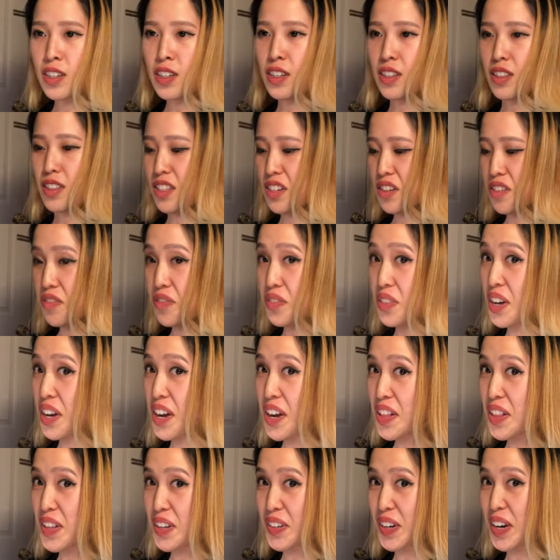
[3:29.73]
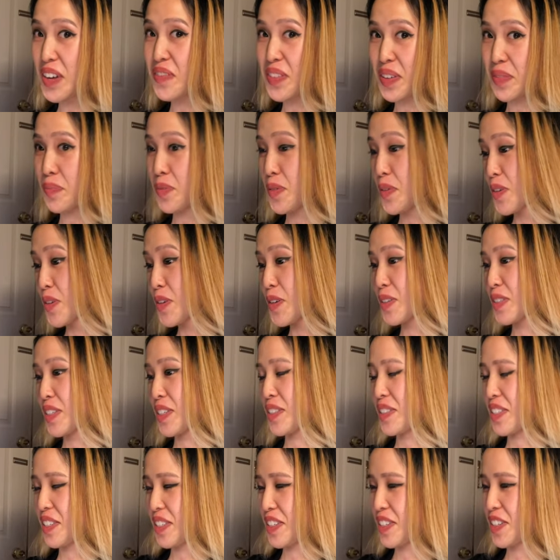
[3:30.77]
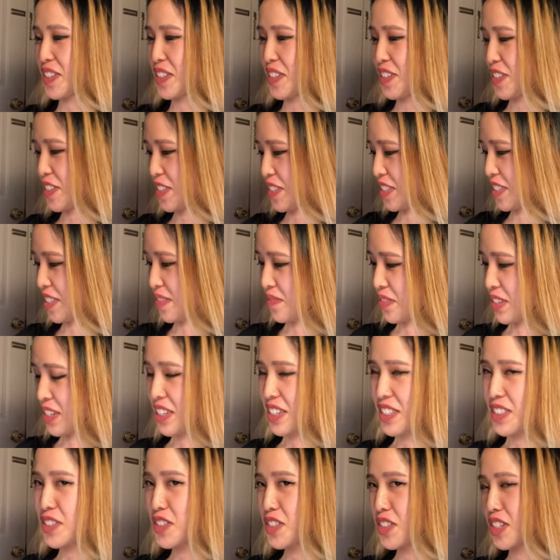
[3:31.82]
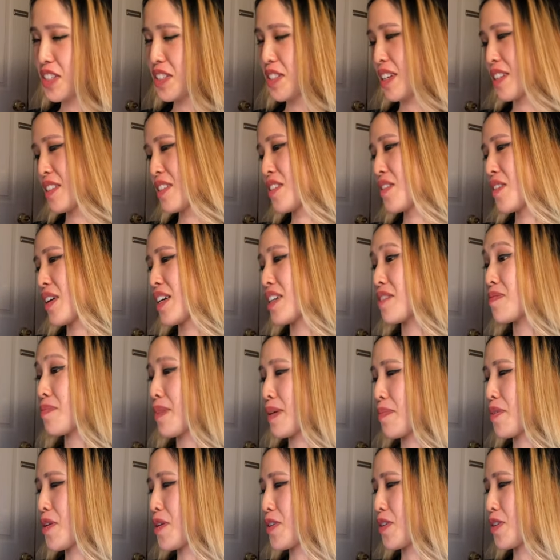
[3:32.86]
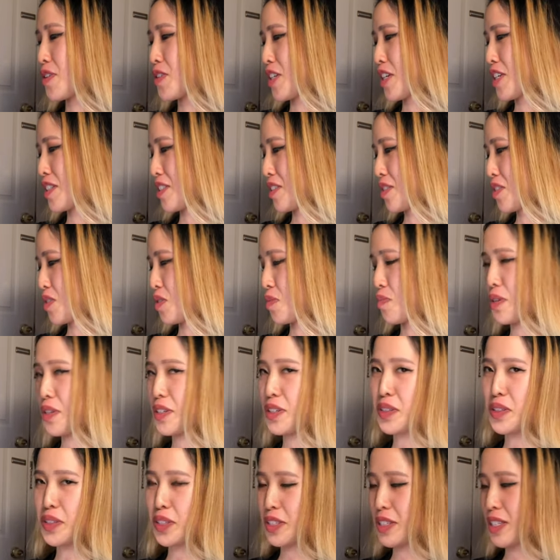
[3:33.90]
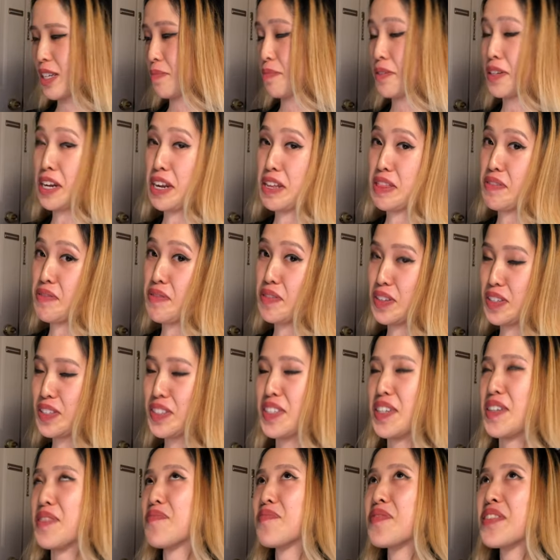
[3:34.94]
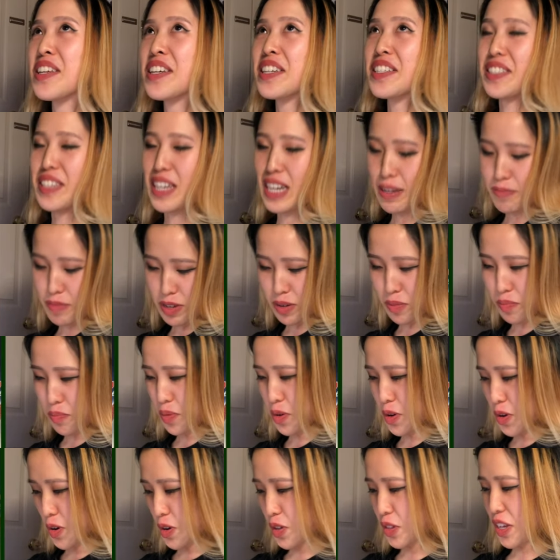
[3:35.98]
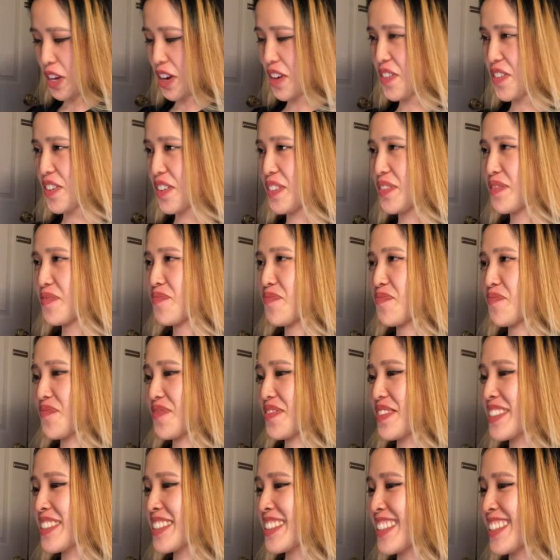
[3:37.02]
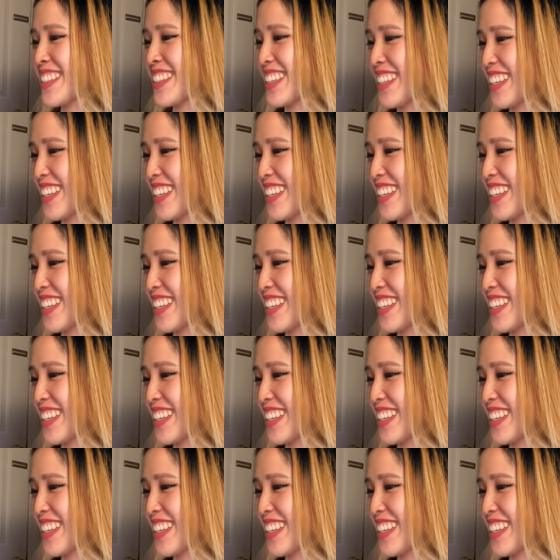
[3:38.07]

Love the holographic borders on these cards. No, Jay's, I know uh, my partner Jay's not too big on this set, but I love this set. Diamond and Pearl it's Cool. It's pretty cool.